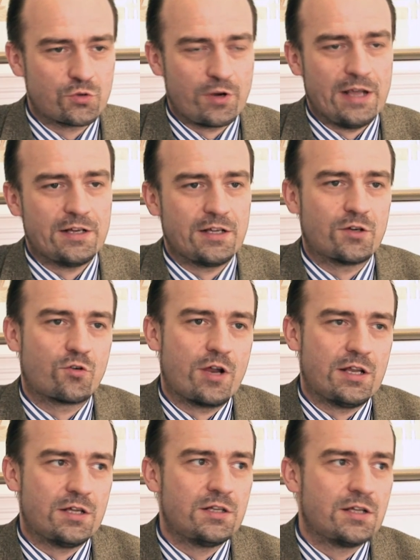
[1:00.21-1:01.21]
creating
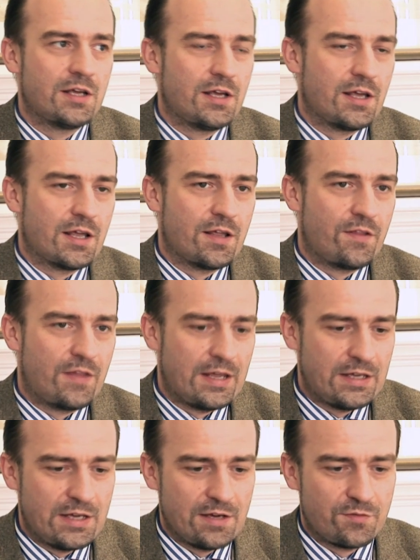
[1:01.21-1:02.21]
credit, they
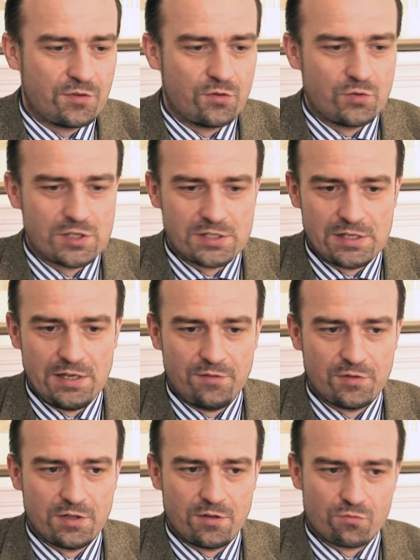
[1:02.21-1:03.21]
give the
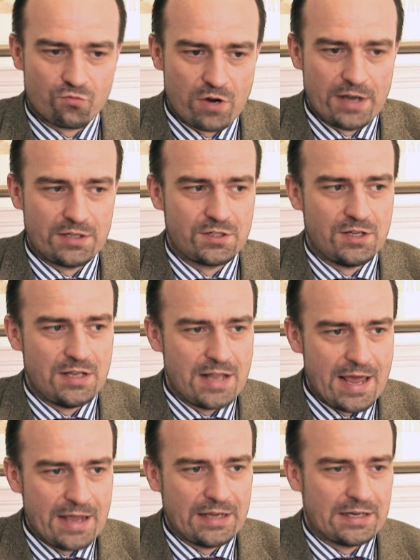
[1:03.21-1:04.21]
receiver the right to
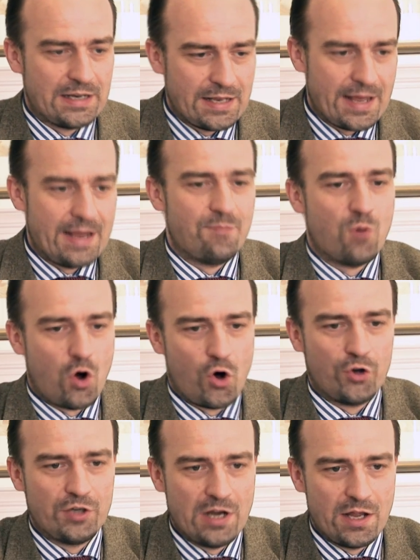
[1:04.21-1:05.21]
lay claim
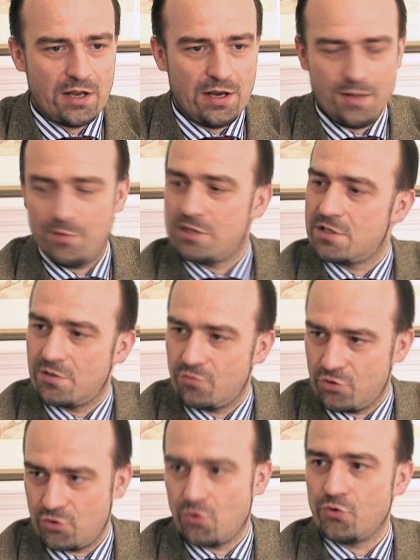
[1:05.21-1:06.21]
on limited
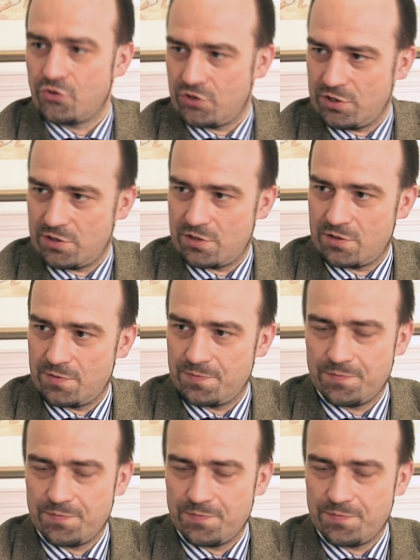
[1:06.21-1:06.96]
resources.